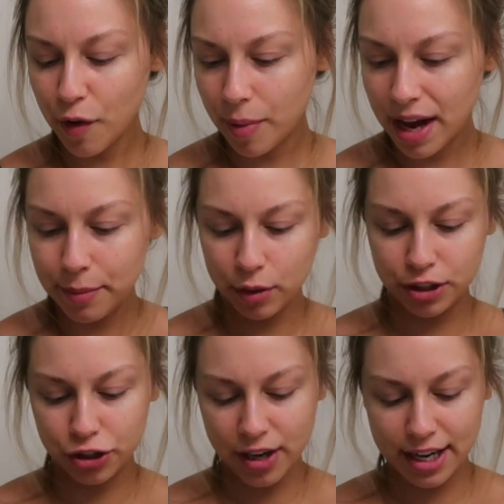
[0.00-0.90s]
I've applied
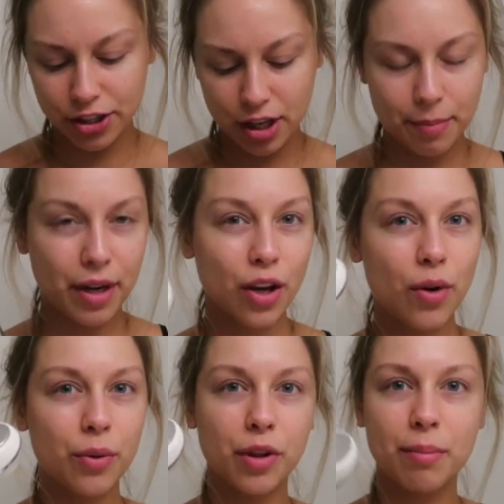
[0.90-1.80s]
moisturizer, I'm going to go
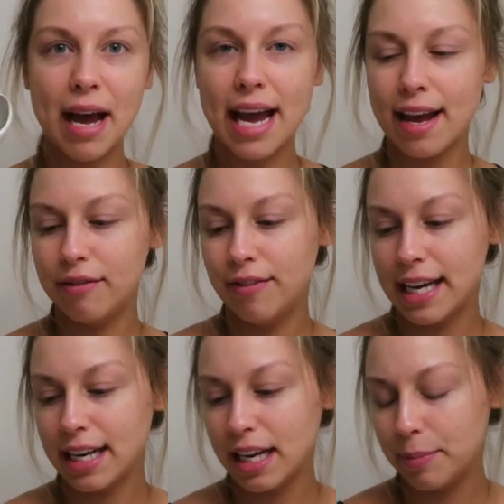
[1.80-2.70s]
in with my
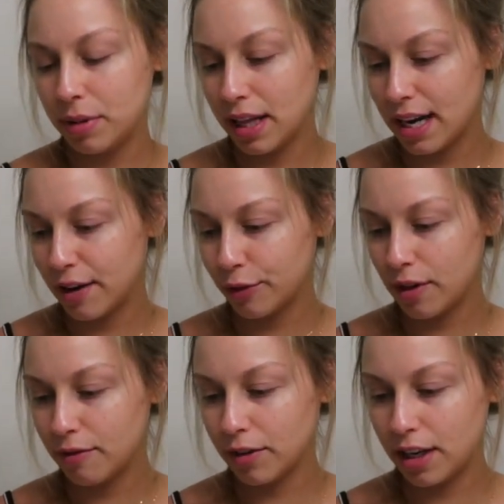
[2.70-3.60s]
Vanity Planet
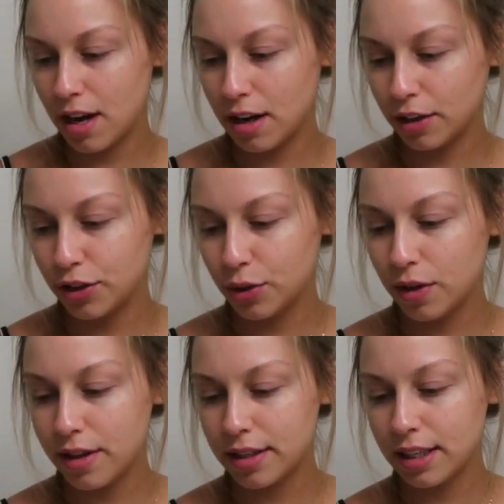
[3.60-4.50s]
Forever Young
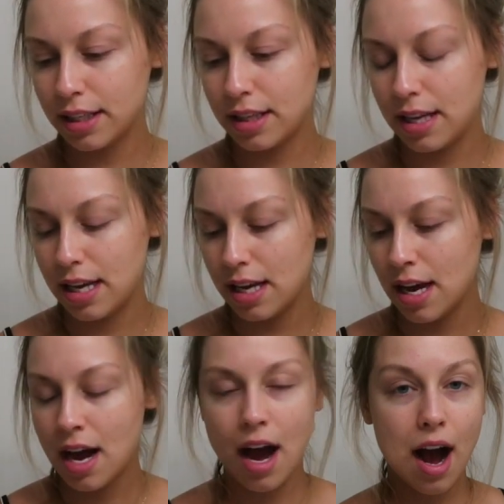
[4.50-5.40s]
tool. This is the
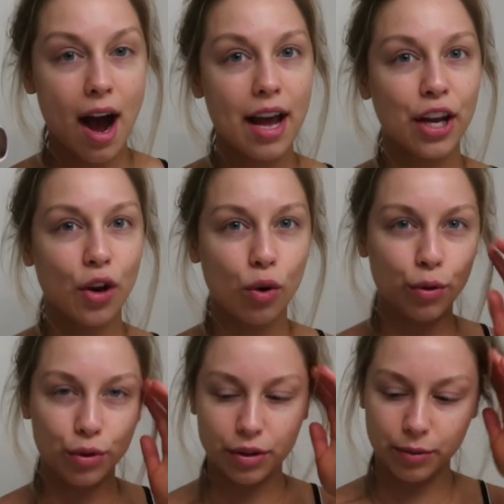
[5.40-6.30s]
hot and
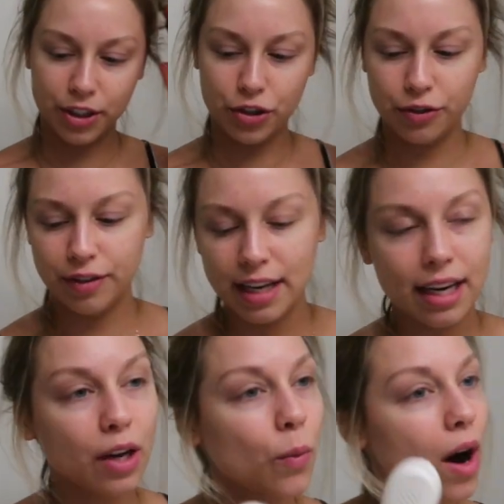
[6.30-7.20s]
cold
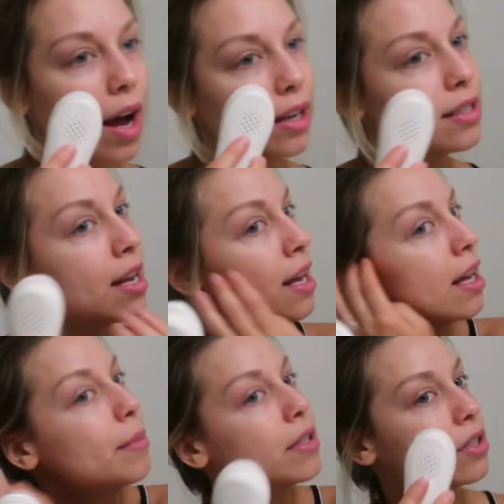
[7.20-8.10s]
rejuvenating wand.
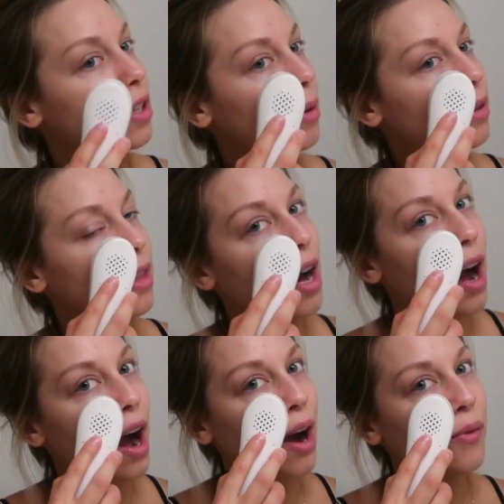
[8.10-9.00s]
I'm going to start with the
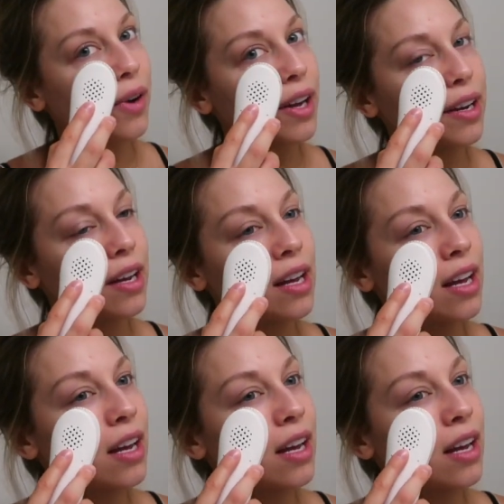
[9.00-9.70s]
hot one,